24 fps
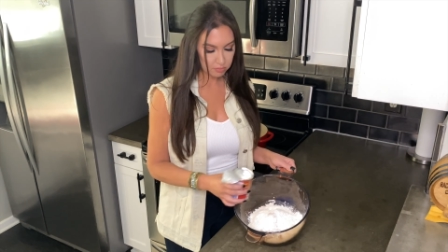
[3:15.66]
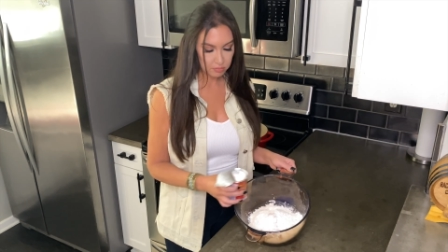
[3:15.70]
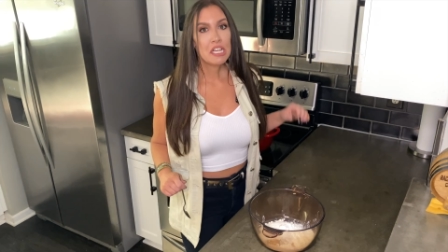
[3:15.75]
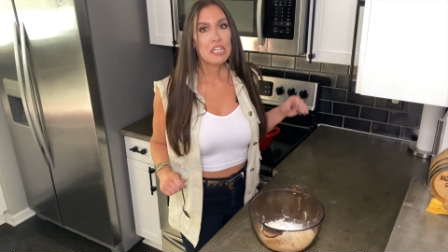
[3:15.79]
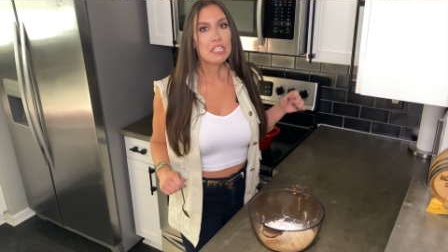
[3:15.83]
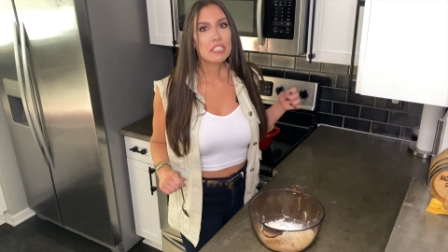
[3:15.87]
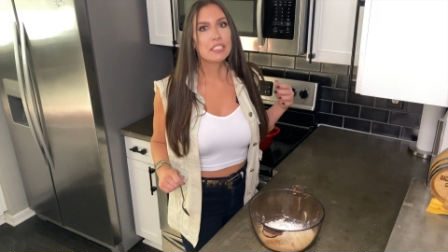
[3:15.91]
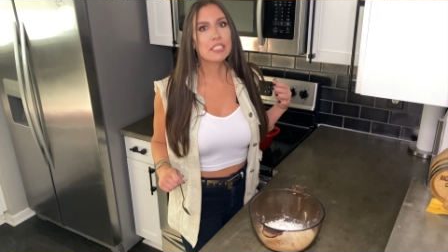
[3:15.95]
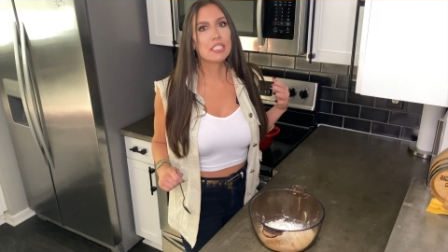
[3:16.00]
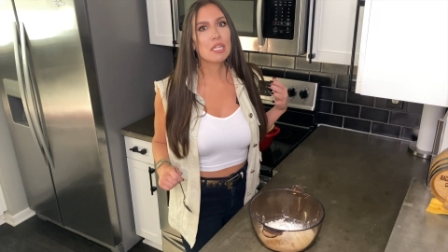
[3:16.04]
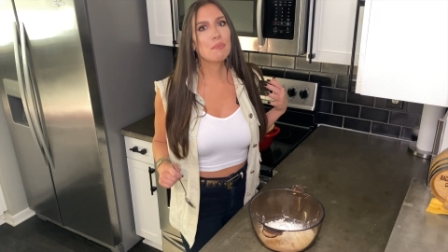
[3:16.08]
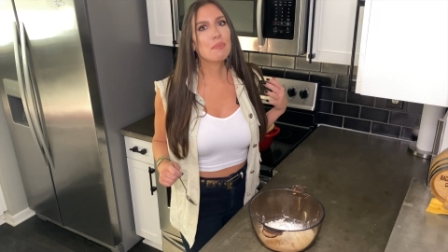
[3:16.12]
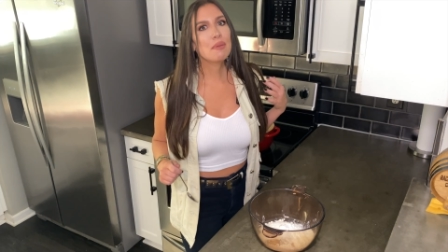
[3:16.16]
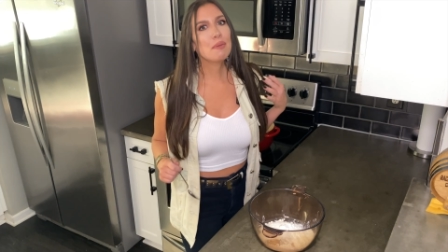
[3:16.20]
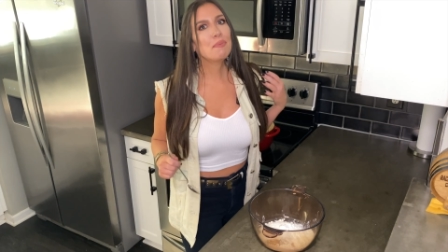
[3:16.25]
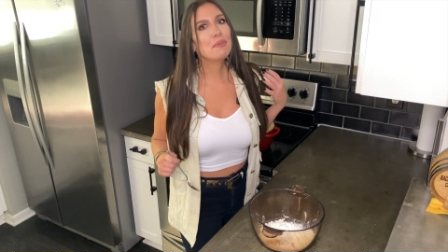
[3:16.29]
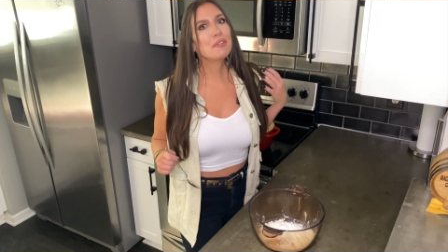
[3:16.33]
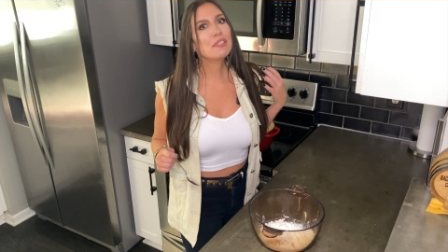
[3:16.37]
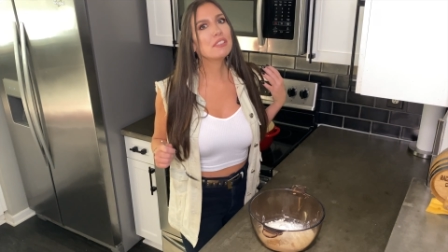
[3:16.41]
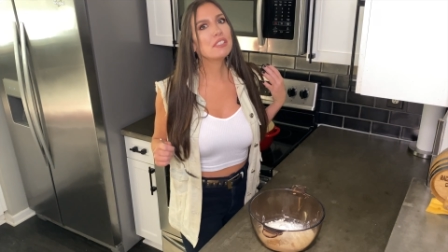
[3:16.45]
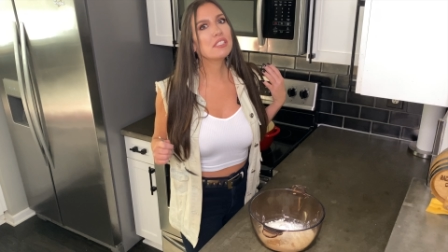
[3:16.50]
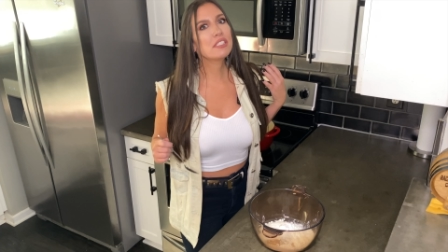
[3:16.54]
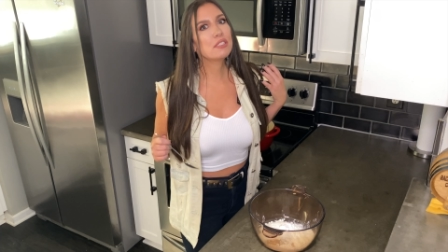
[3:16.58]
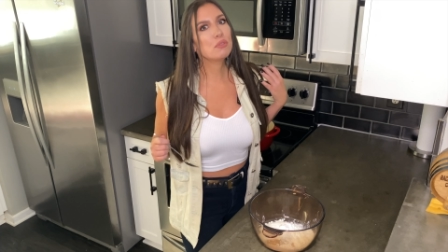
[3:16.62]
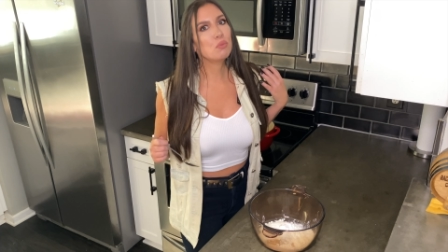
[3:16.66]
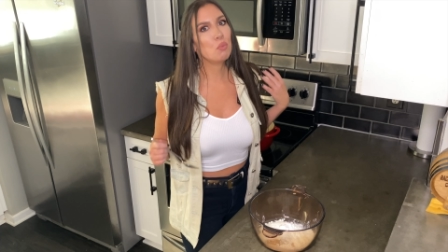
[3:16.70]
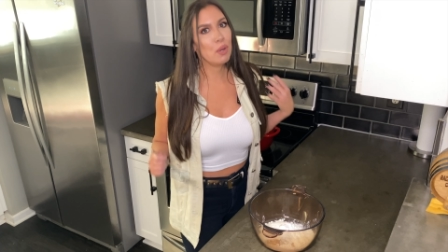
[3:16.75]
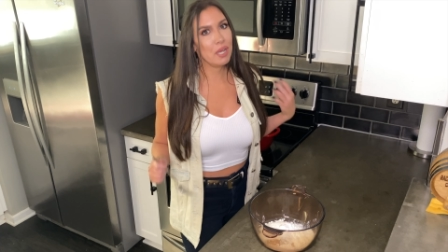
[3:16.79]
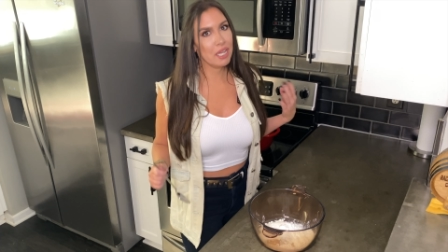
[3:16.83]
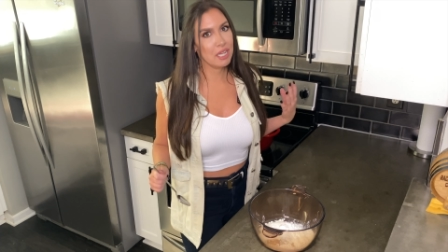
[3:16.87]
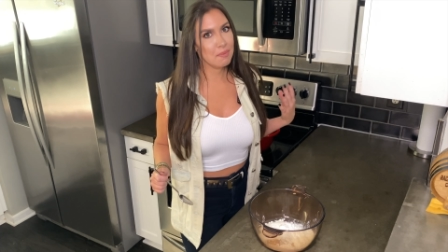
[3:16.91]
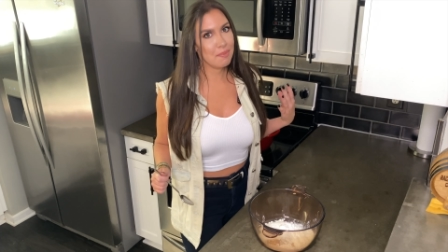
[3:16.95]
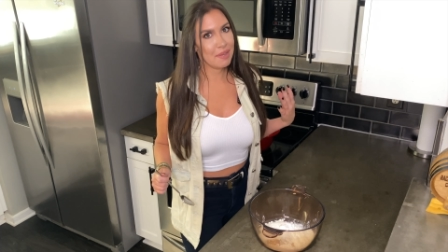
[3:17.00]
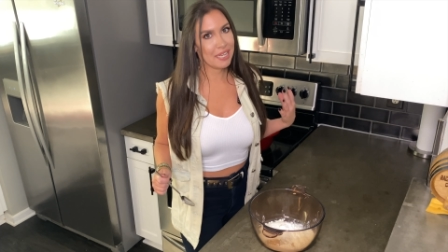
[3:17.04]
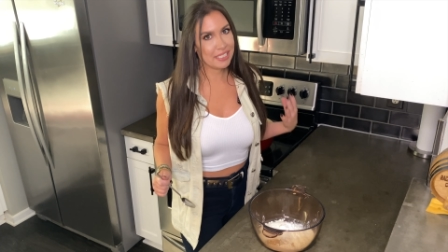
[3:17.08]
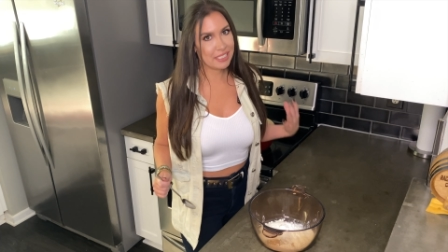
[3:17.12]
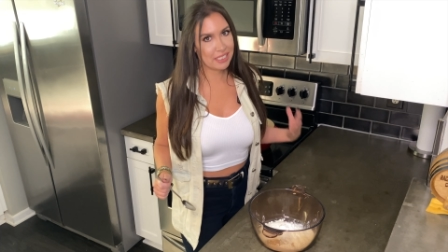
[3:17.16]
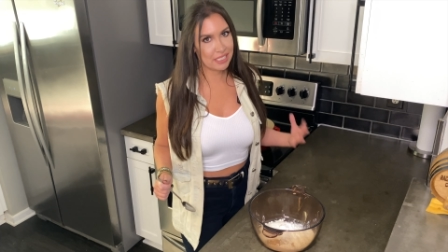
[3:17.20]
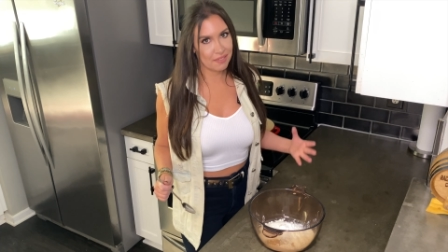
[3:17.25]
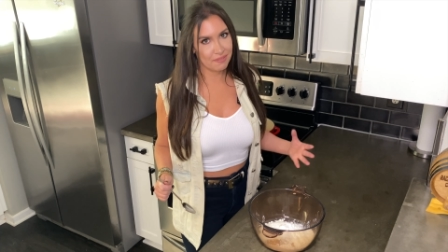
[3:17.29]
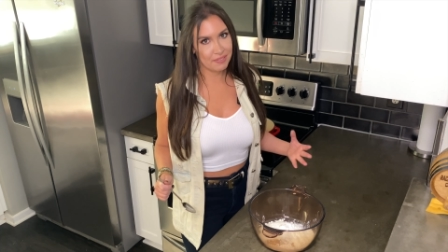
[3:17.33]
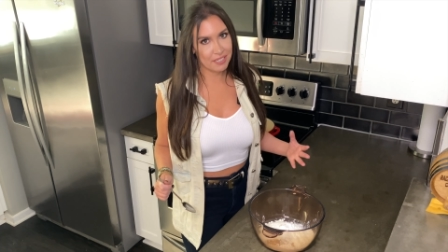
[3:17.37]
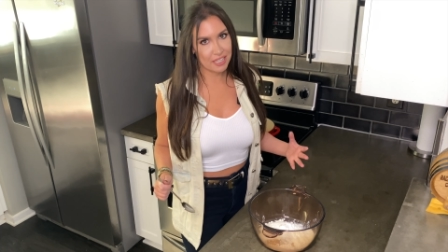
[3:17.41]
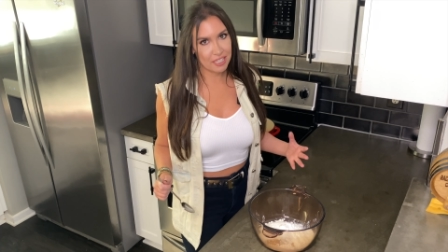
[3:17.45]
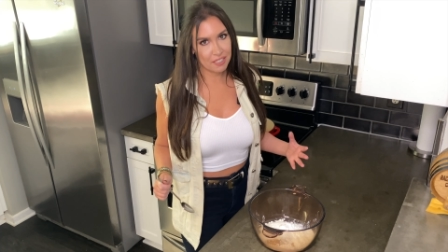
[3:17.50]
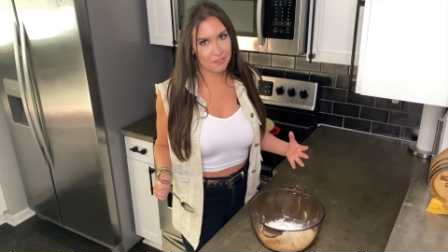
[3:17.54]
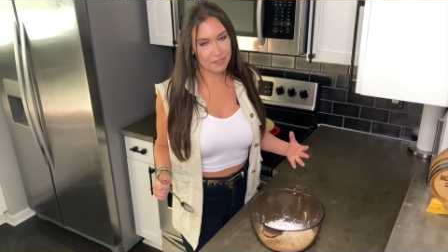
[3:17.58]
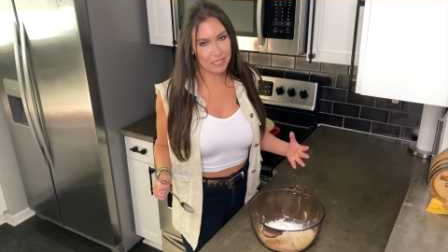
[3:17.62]
Some people swear by
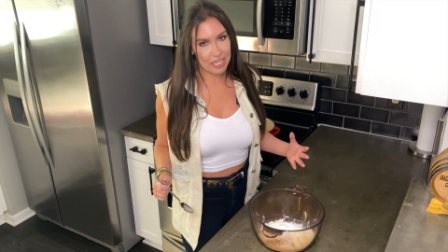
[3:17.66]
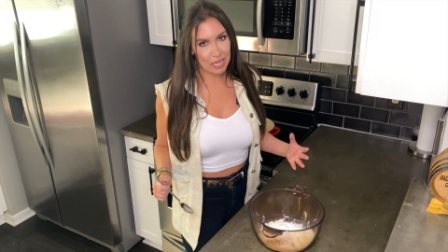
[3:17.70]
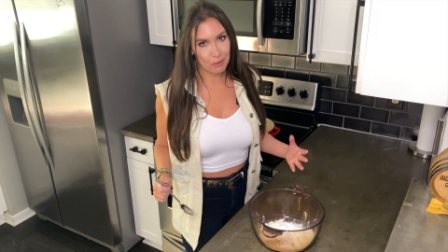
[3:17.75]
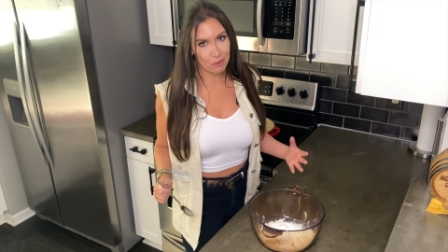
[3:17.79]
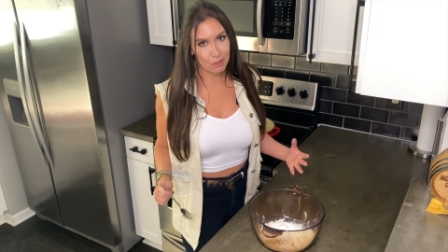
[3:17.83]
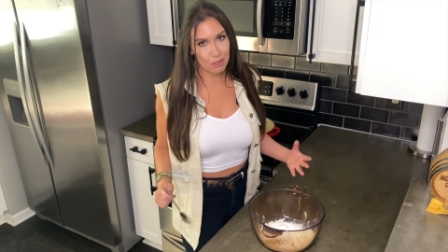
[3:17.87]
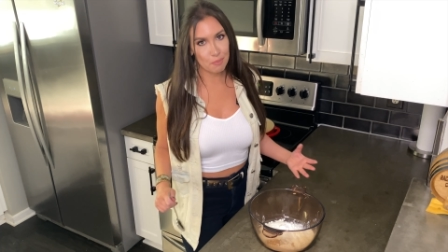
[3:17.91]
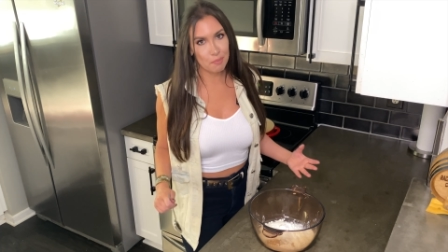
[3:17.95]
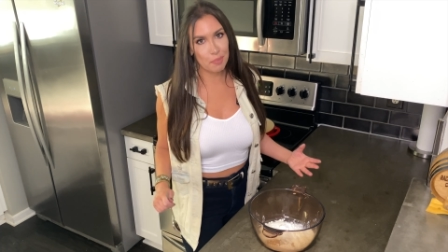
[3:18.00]
sifting the flour,